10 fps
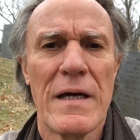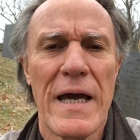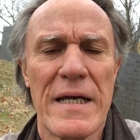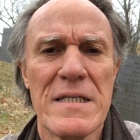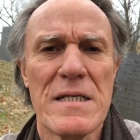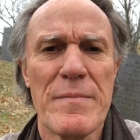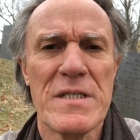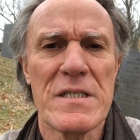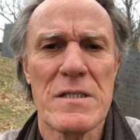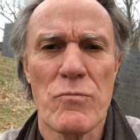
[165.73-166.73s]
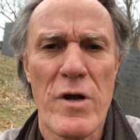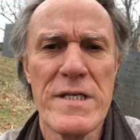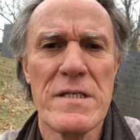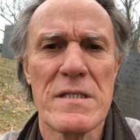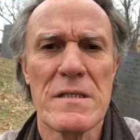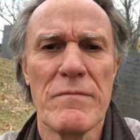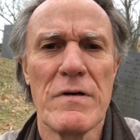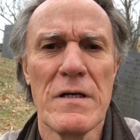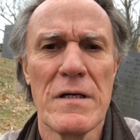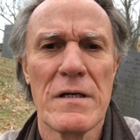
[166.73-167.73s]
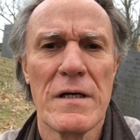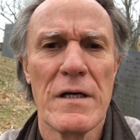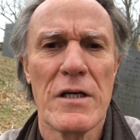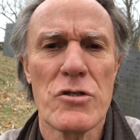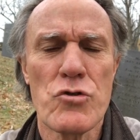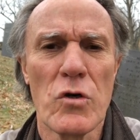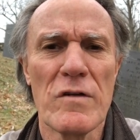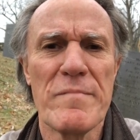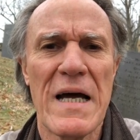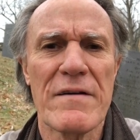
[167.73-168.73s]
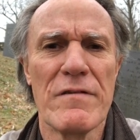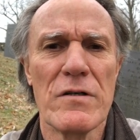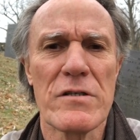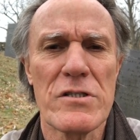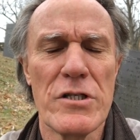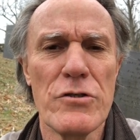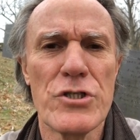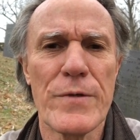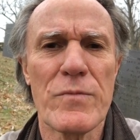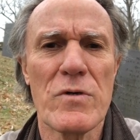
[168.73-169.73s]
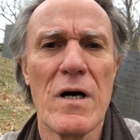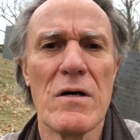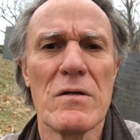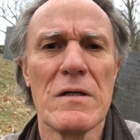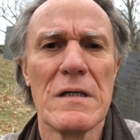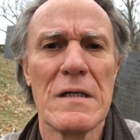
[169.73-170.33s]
Anti-Semitism, racism, control of black voters, the new Jim Crow.